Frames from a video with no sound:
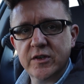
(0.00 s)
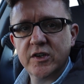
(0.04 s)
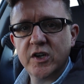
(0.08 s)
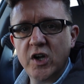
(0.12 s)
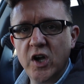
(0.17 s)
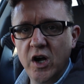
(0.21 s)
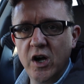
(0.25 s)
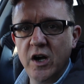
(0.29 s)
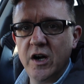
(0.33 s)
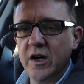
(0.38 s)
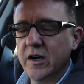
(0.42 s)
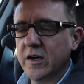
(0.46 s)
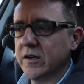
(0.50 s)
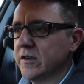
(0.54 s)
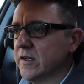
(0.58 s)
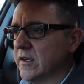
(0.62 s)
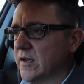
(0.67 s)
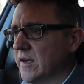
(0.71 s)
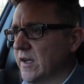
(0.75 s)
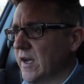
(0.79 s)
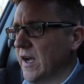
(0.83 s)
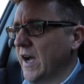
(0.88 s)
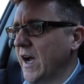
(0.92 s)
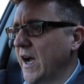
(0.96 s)
car.
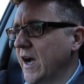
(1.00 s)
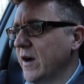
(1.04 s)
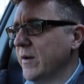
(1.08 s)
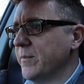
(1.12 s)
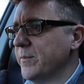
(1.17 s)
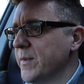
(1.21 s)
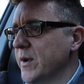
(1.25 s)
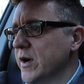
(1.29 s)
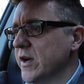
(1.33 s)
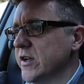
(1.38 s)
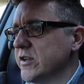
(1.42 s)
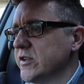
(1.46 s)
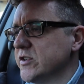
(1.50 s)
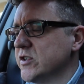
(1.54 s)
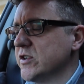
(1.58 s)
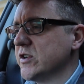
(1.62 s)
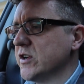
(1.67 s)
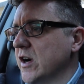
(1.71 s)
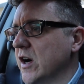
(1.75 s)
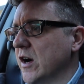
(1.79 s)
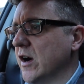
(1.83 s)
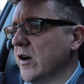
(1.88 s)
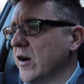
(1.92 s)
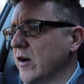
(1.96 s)
How much
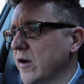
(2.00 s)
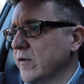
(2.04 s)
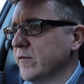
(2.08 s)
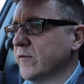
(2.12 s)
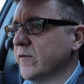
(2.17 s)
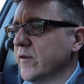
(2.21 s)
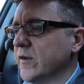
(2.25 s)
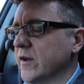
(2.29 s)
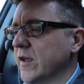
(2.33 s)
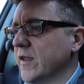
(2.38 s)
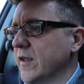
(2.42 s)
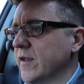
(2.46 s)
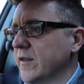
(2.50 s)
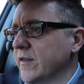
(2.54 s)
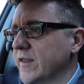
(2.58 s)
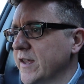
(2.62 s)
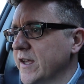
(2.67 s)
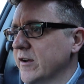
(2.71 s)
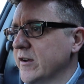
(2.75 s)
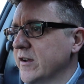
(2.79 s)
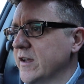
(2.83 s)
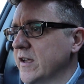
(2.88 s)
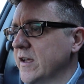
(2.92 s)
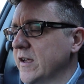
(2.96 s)
of
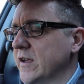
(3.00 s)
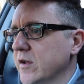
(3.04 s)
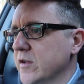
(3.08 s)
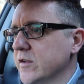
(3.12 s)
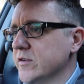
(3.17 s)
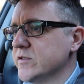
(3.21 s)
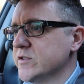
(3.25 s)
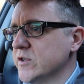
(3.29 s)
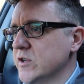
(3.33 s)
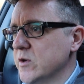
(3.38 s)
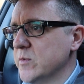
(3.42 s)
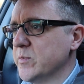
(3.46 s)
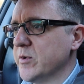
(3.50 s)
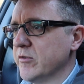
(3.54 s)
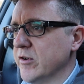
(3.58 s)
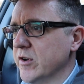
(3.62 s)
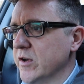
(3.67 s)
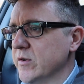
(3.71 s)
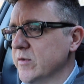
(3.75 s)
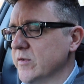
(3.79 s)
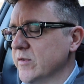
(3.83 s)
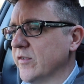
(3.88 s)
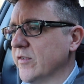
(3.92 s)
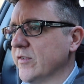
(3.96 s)
the
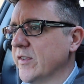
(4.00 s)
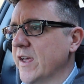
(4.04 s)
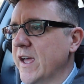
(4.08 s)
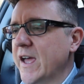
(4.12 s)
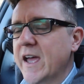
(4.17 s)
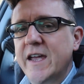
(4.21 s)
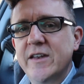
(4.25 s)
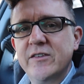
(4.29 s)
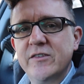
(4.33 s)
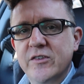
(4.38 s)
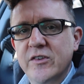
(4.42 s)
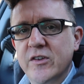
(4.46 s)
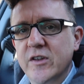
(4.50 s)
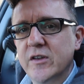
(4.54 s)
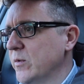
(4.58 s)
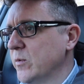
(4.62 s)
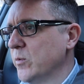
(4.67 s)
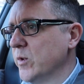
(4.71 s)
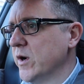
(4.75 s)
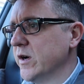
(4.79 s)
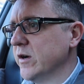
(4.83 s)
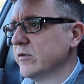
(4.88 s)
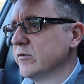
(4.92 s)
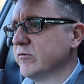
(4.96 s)
Subarus that entered
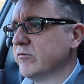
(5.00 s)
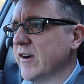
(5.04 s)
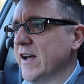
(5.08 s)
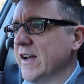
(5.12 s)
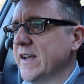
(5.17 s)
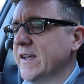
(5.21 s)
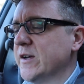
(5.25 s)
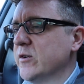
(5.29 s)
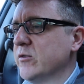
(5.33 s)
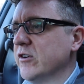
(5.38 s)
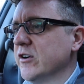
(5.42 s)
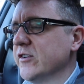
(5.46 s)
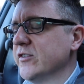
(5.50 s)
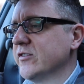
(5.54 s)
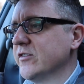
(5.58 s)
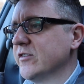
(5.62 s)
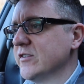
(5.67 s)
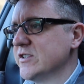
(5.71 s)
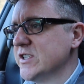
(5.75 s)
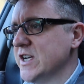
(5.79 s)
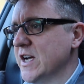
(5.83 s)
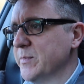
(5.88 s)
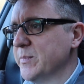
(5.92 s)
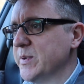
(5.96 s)
World
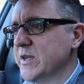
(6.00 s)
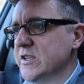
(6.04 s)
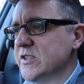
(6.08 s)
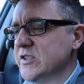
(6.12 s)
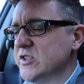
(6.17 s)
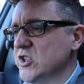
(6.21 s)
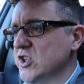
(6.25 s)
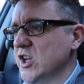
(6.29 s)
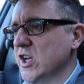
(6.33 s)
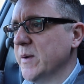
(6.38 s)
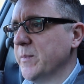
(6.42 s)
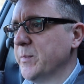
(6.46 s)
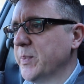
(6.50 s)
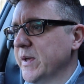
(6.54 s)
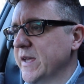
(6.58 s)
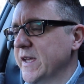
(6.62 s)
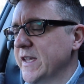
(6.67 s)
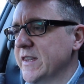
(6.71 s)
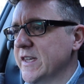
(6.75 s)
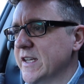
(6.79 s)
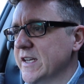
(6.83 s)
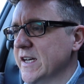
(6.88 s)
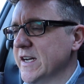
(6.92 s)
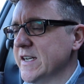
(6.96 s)
Rallycross Championship
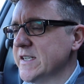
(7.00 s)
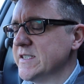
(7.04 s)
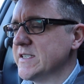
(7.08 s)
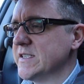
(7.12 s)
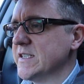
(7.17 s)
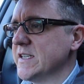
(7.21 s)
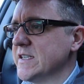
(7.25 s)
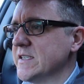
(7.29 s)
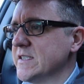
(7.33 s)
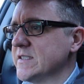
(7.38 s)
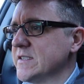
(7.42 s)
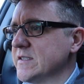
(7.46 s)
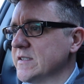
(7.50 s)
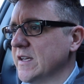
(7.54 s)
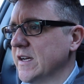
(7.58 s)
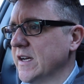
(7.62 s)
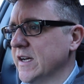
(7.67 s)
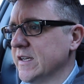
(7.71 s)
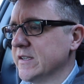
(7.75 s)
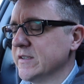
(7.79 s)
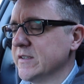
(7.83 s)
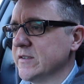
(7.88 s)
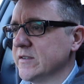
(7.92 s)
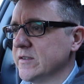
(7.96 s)
in the 90s
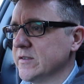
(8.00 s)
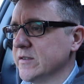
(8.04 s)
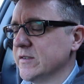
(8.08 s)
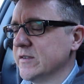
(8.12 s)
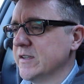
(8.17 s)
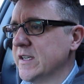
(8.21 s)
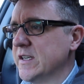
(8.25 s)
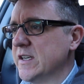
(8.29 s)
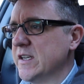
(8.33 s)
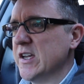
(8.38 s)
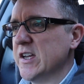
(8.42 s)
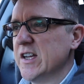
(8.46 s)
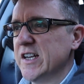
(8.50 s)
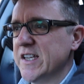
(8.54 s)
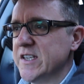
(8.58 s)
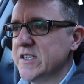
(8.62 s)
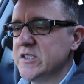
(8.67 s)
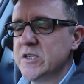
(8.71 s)
and in the early